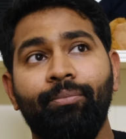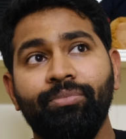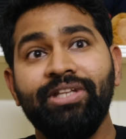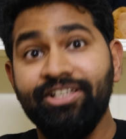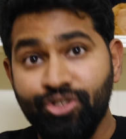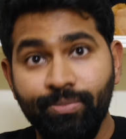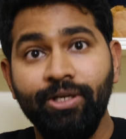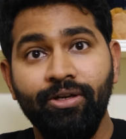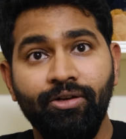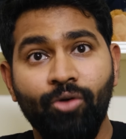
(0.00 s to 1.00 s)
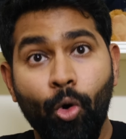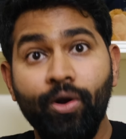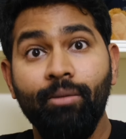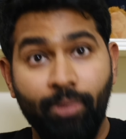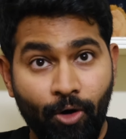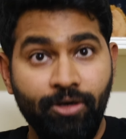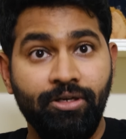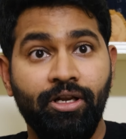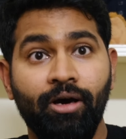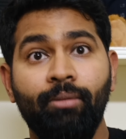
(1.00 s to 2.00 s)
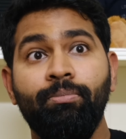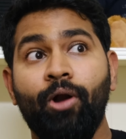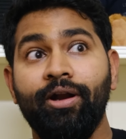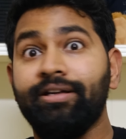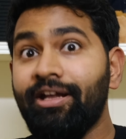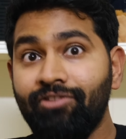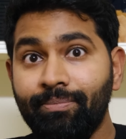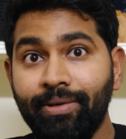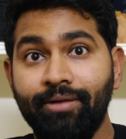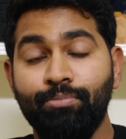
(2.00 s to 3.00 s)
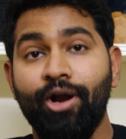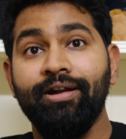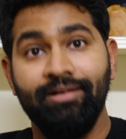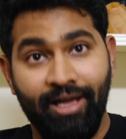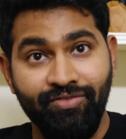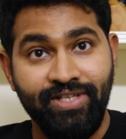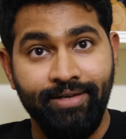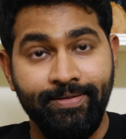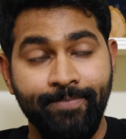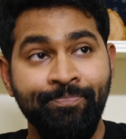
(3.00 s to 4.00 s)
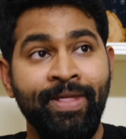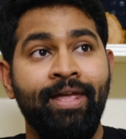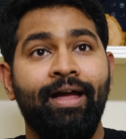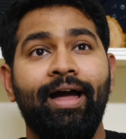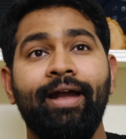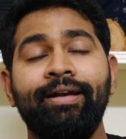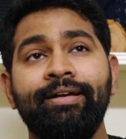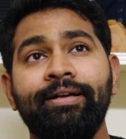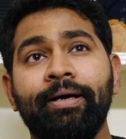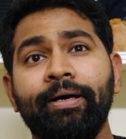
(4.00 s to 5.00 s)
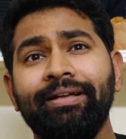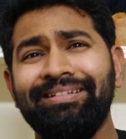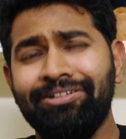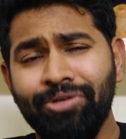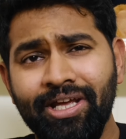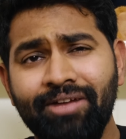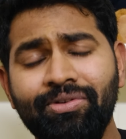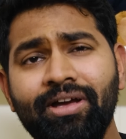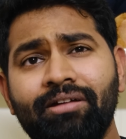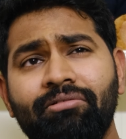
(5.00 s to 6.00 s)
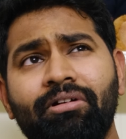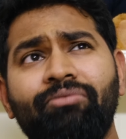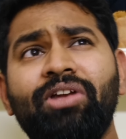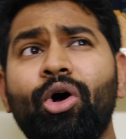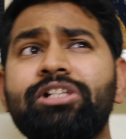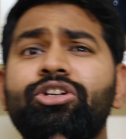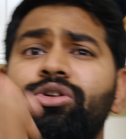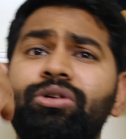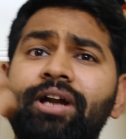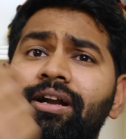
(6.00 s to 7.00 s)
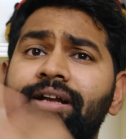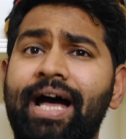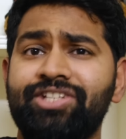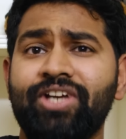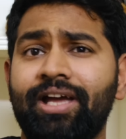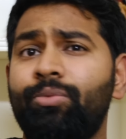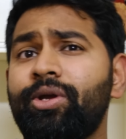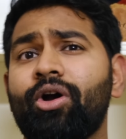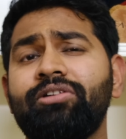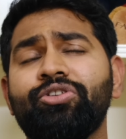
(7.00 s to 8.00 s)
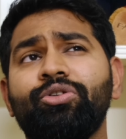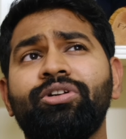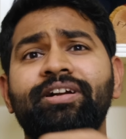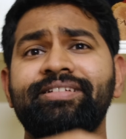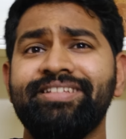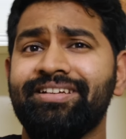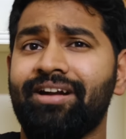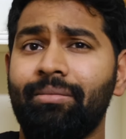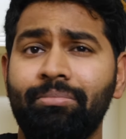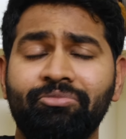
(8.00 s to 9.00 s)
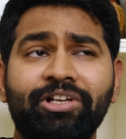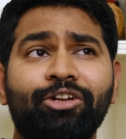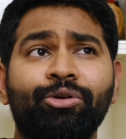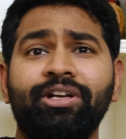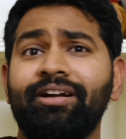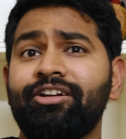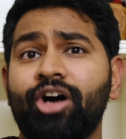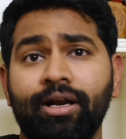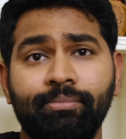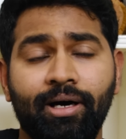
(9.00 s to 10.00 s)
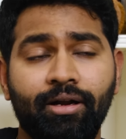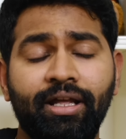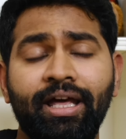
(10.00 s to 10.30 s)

things to be known about product development and product lifecycle. And today we also looked at Agile, we also looked at Scrum, we looked at Kanban.